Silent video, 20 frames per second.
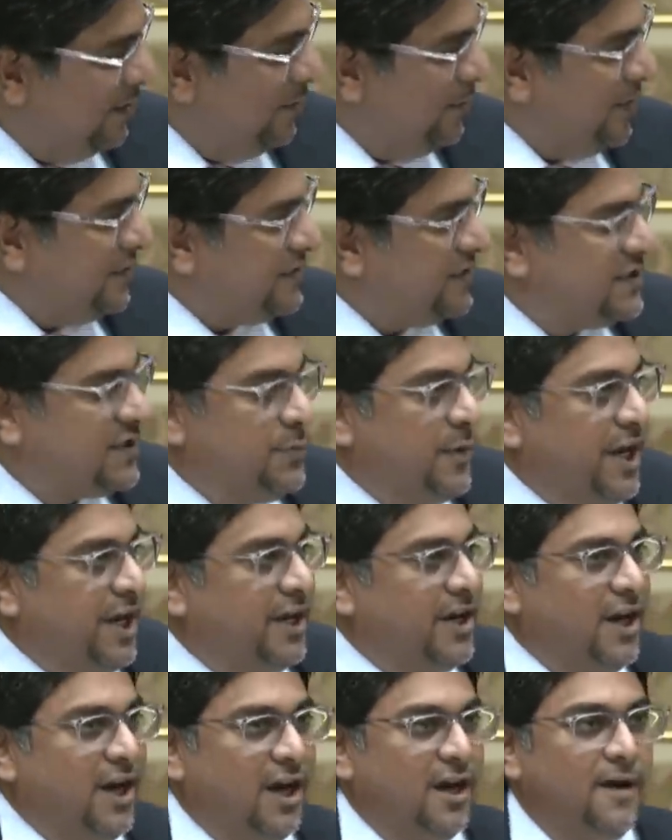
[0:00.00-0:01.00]
Mr.
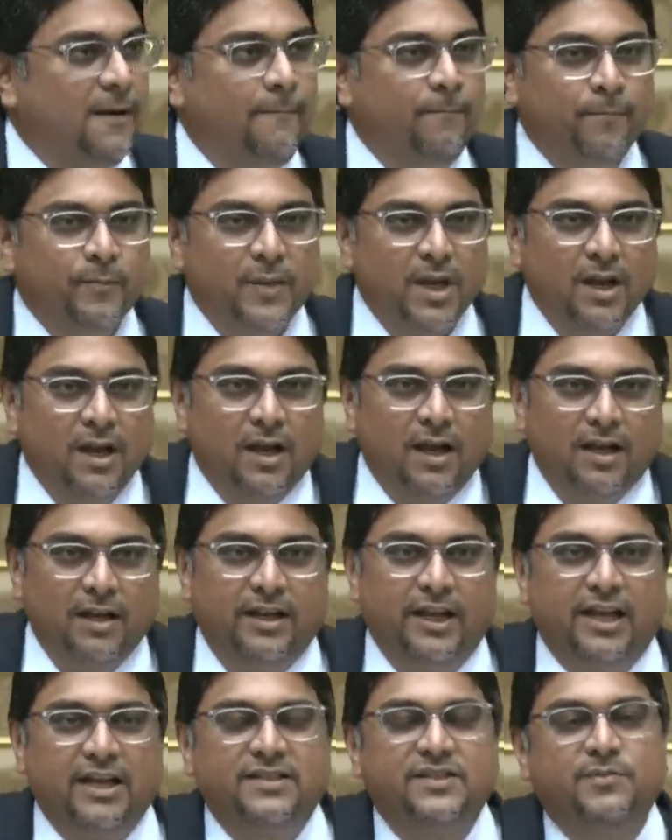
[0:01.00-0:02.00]
Speaker,
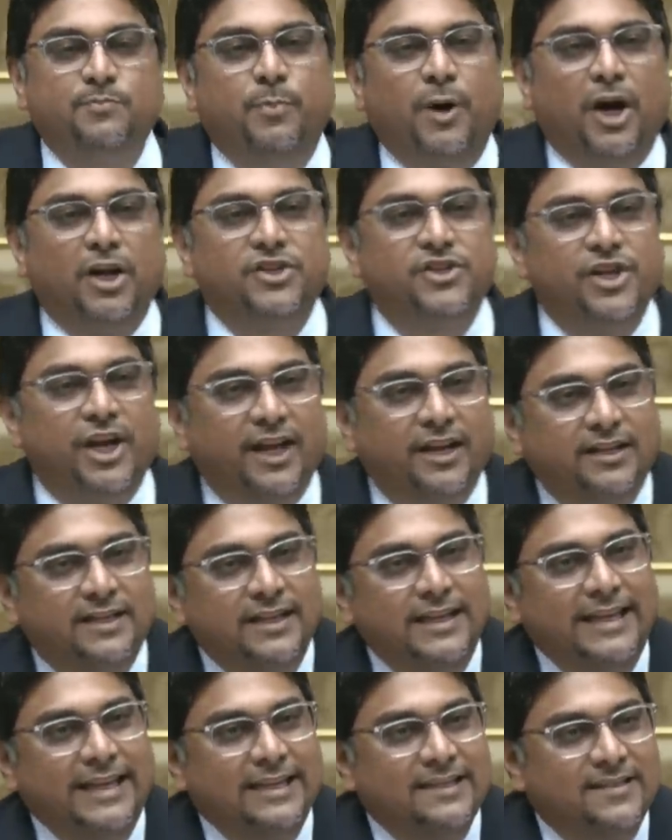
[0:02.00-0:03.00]
this budget
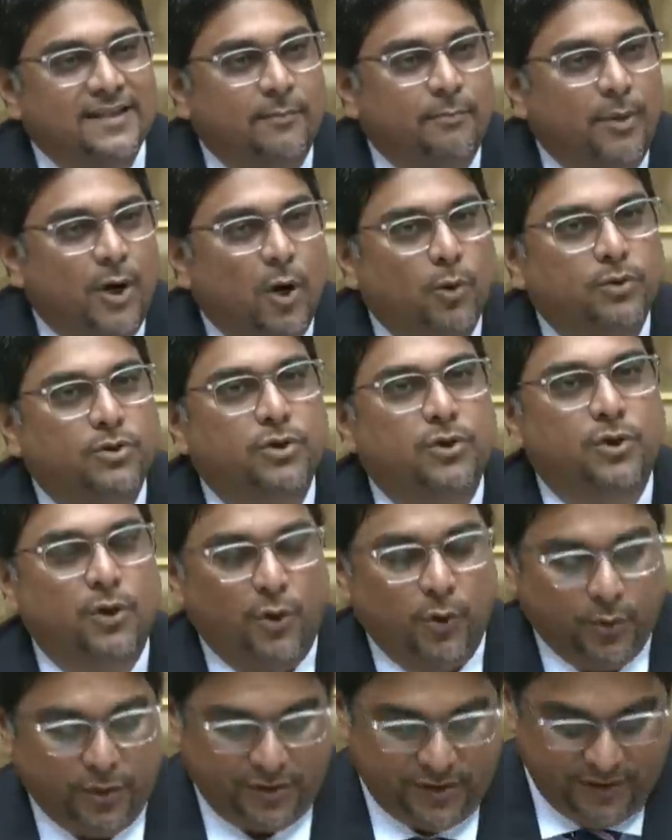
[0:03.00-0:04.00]
is about
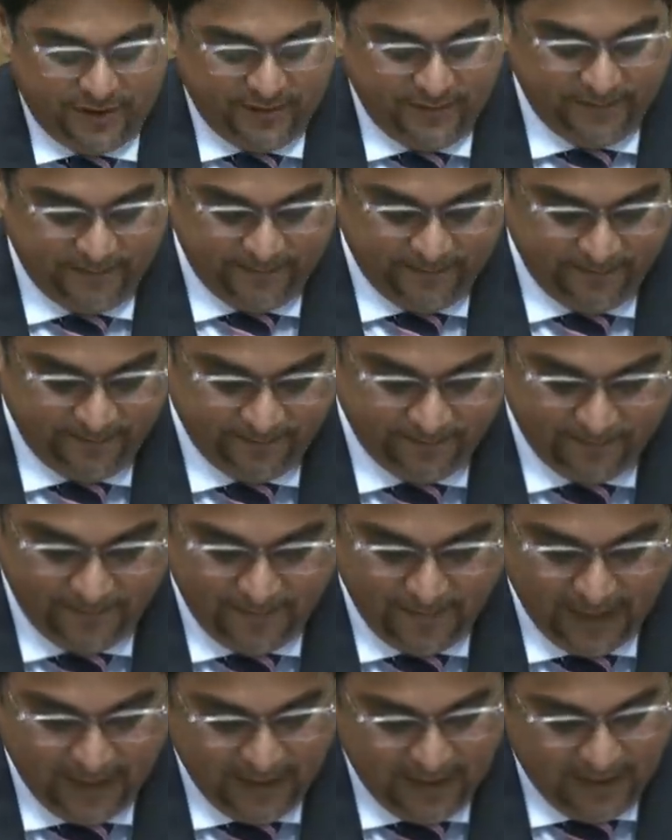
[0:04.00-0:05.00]
growth.
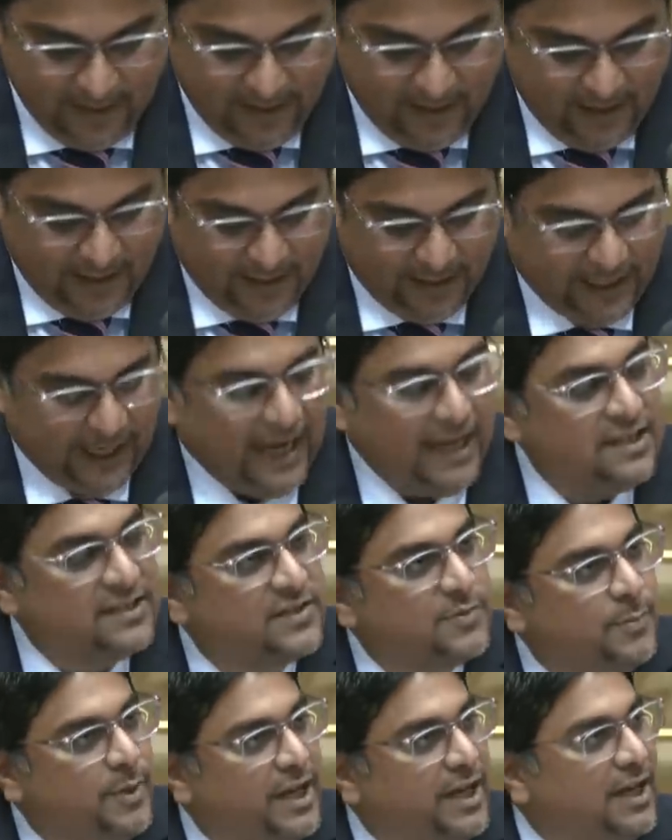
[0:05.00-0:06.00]
It
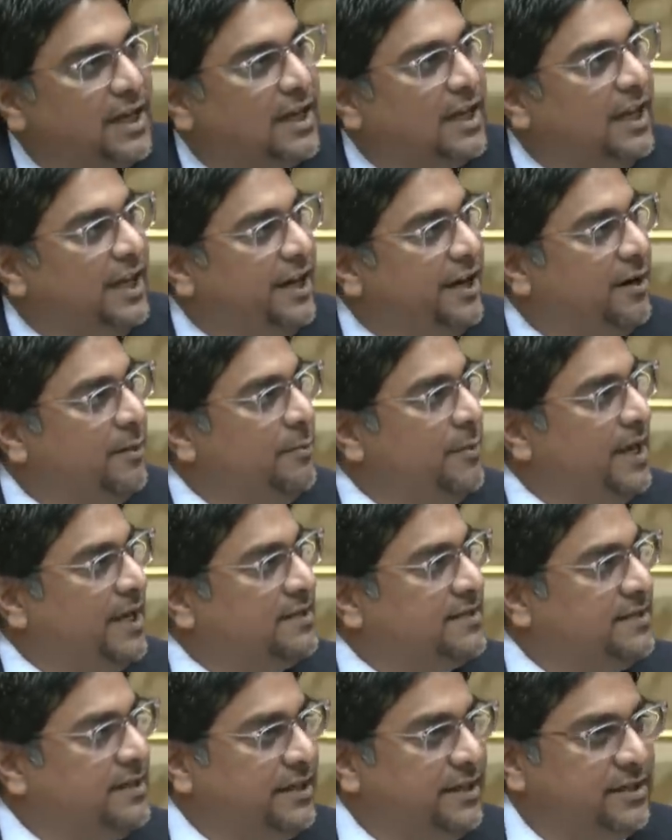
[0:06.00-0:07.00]
has been a clear
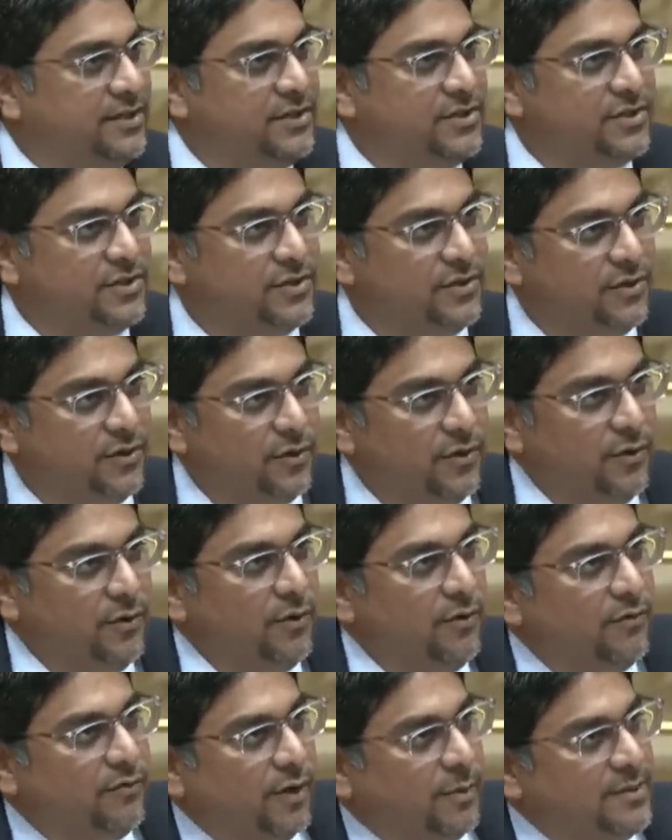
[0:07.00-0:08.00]
message
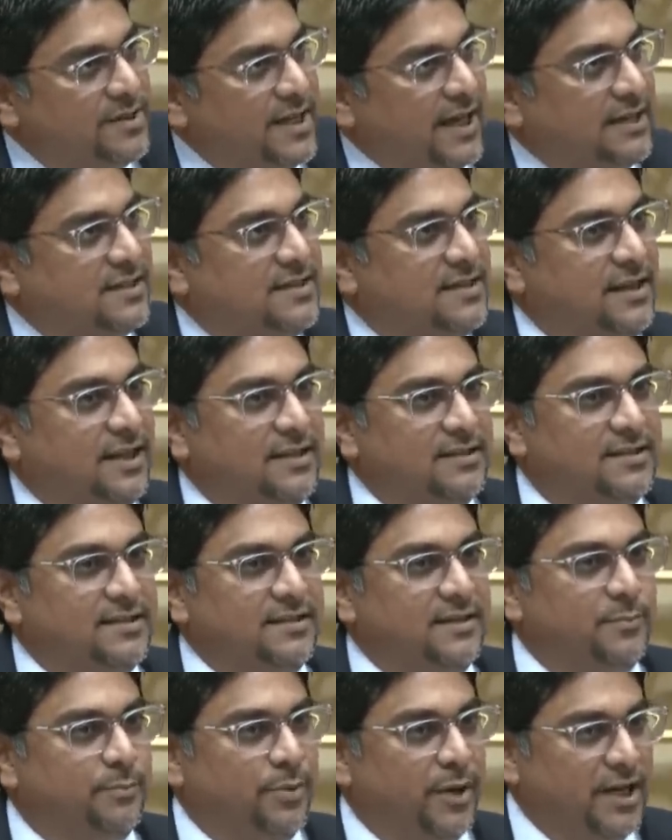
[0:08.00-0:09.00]
from His
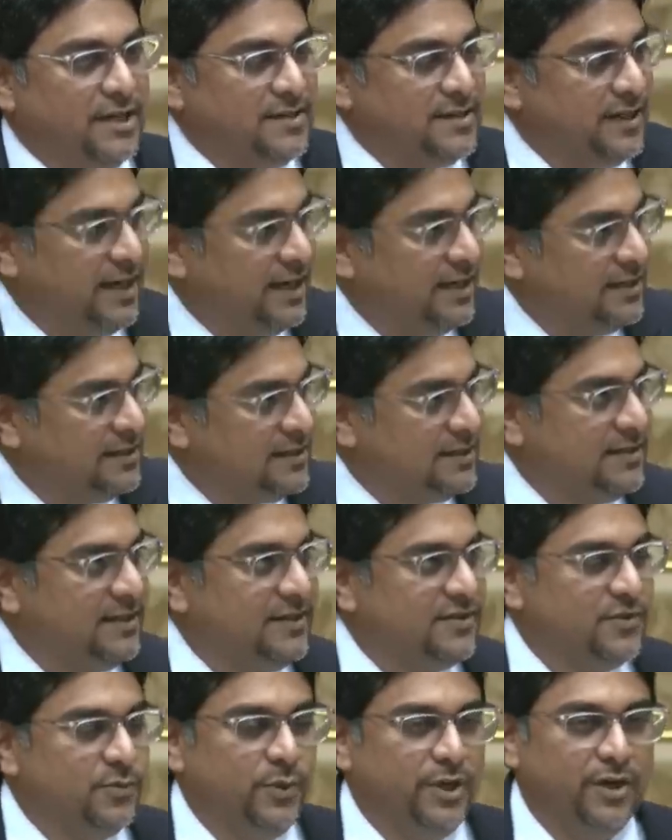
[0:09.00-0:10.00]
Excellency the President,
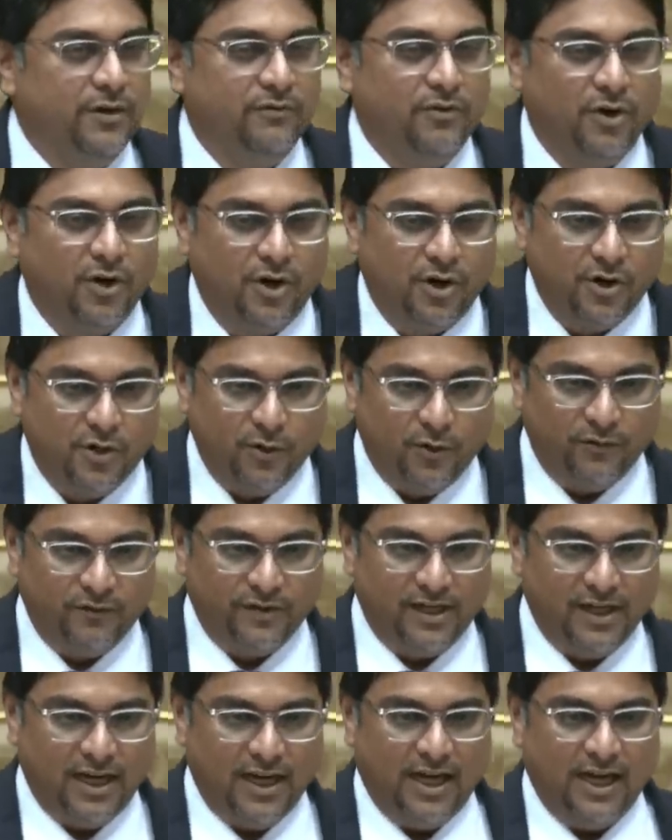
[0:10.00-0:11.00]
and as we have heard
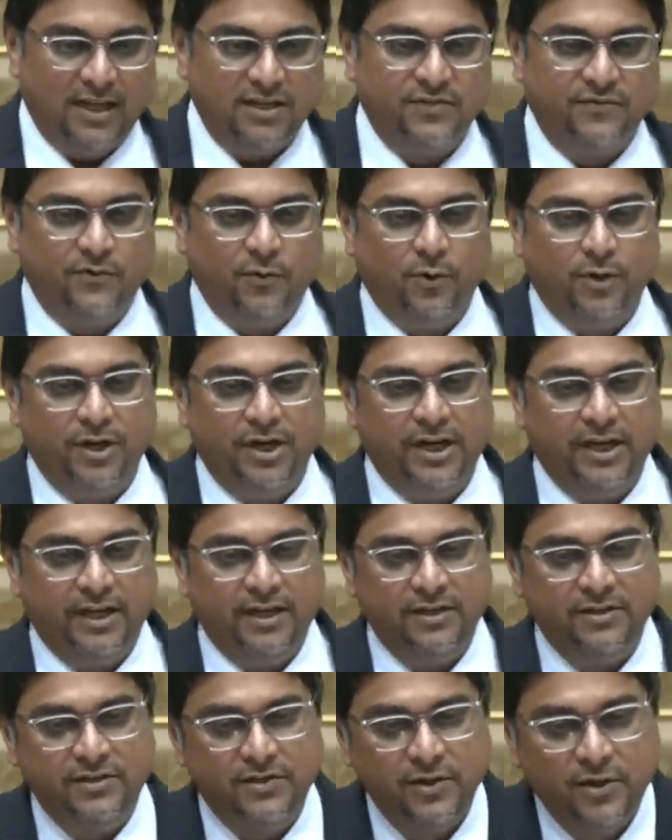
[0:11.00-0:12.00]
over the last 4
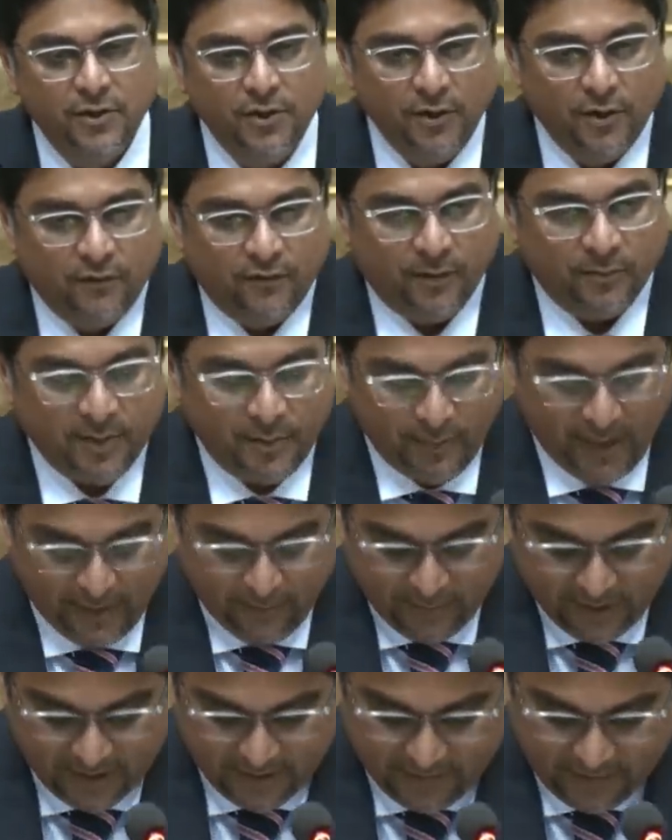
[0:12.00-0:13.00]
days from the
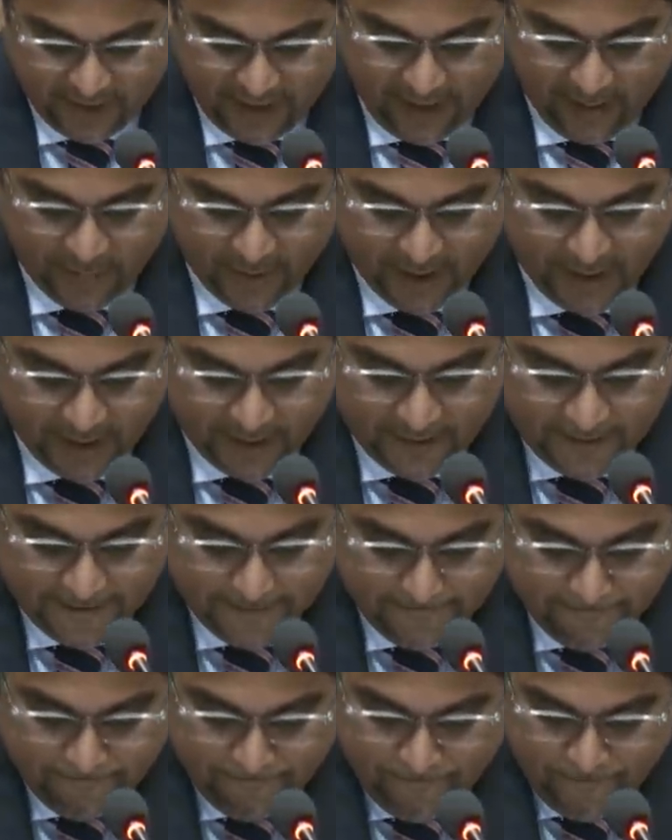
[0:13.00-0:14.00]
members of Cabinet,
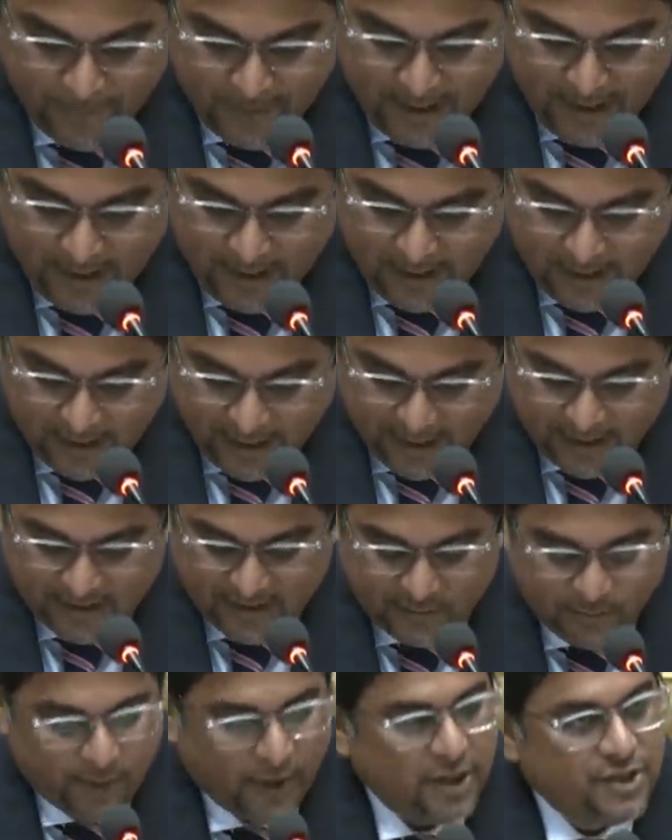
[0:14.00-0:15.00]

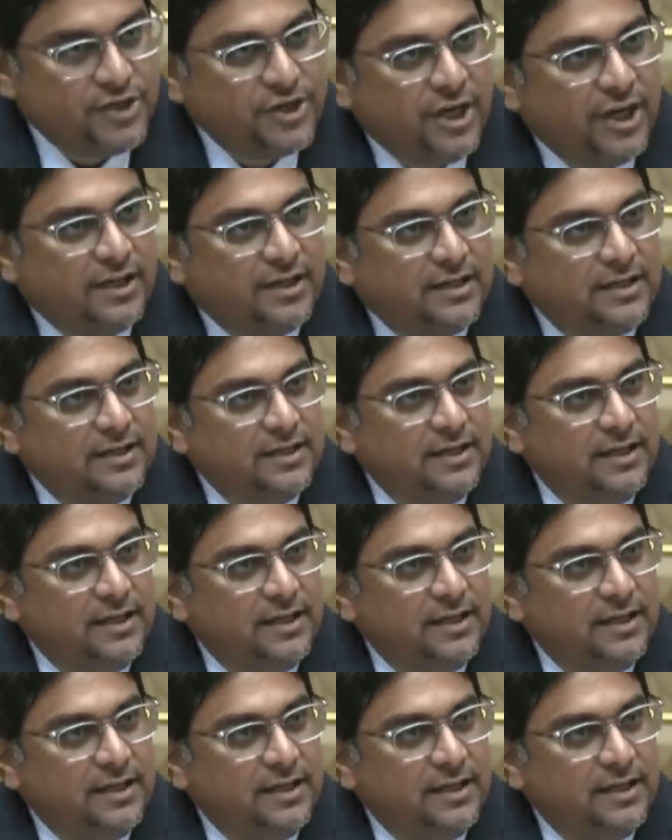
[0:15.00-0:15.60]
this budget